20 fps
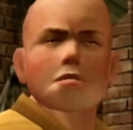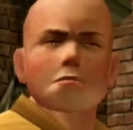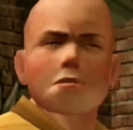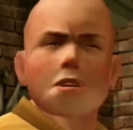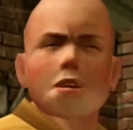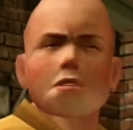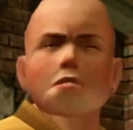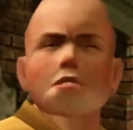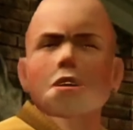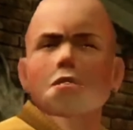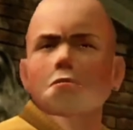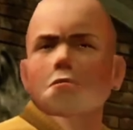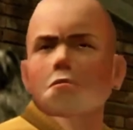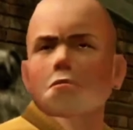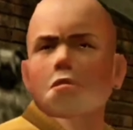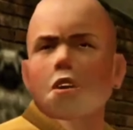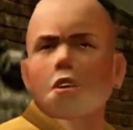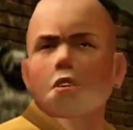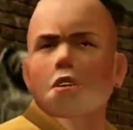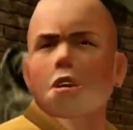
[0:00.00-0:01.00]
why'd you marry that
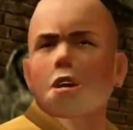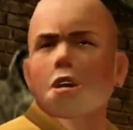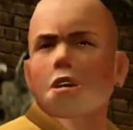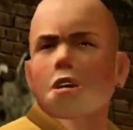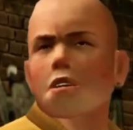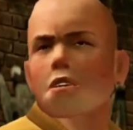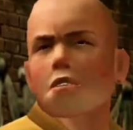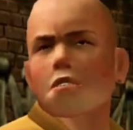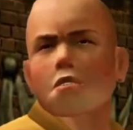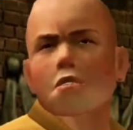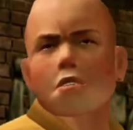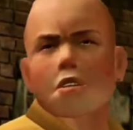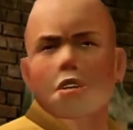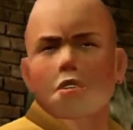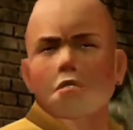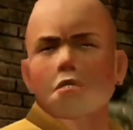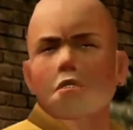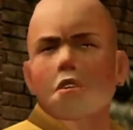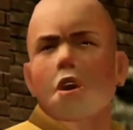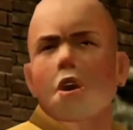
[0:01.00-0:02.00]
phony?
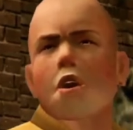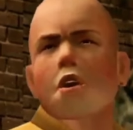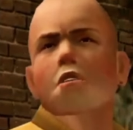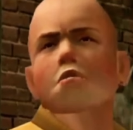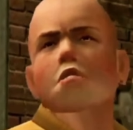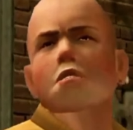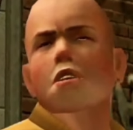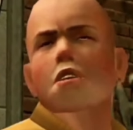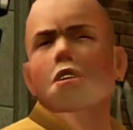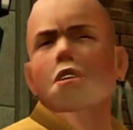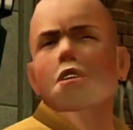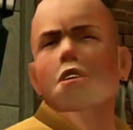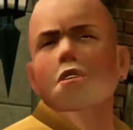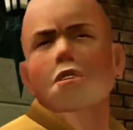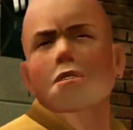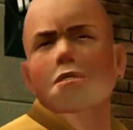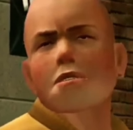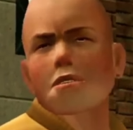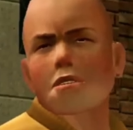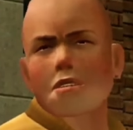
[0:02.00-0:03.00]
What is wrong with
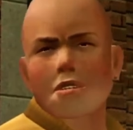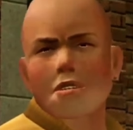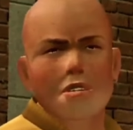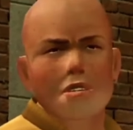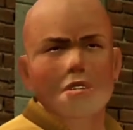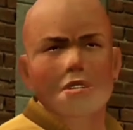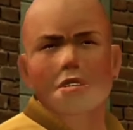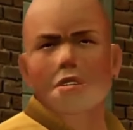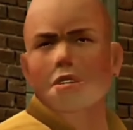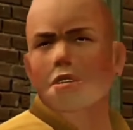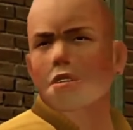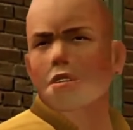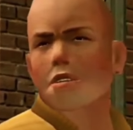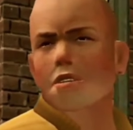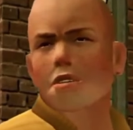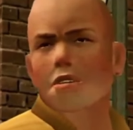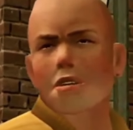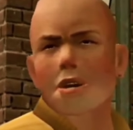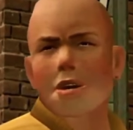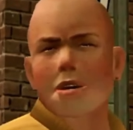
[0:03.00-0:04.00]
you?
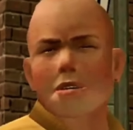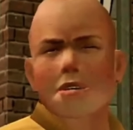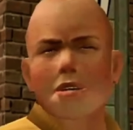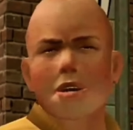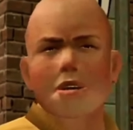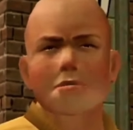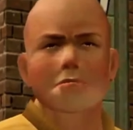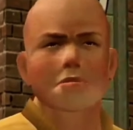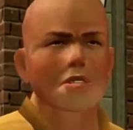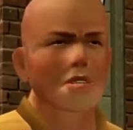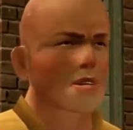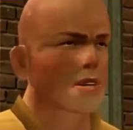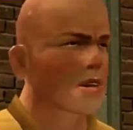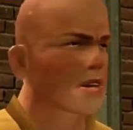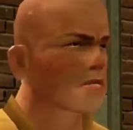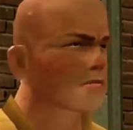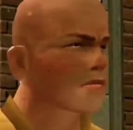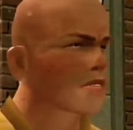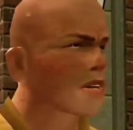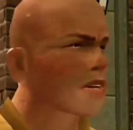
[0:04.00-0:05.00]
Ah, I can't
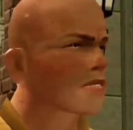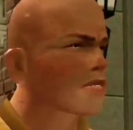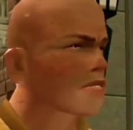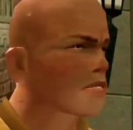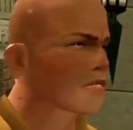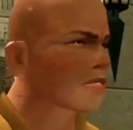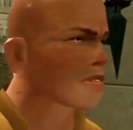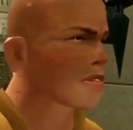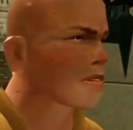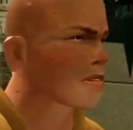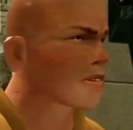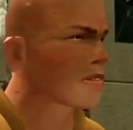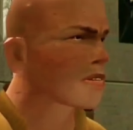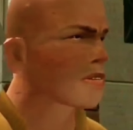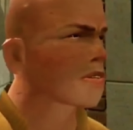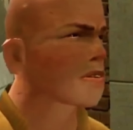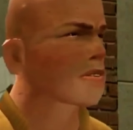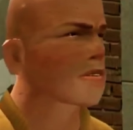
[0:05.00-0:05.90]
believe this.